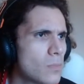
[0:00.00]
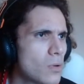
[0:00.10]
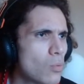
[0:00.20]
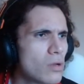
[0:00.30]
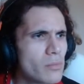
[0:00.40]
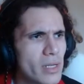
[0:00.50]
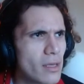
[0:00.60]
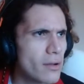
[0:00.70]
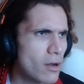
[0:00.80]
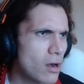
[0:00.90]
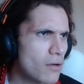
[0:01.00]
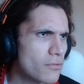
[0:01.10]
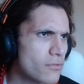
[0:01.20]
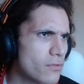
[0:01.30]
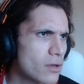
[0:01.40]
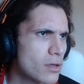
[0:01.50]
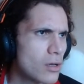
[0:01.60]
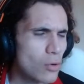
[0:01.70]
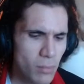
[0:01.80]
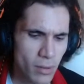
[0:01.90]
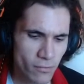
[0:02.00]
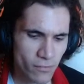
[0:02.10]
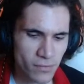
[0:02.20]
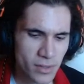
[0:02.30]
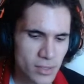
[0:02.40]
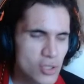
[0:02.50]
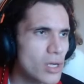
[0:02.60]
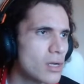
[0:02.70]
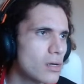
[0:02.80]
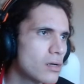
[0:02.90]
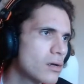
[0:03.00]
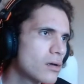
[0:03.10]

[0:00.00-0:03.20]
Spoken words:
1 minute and a half. What about Vivi trailer?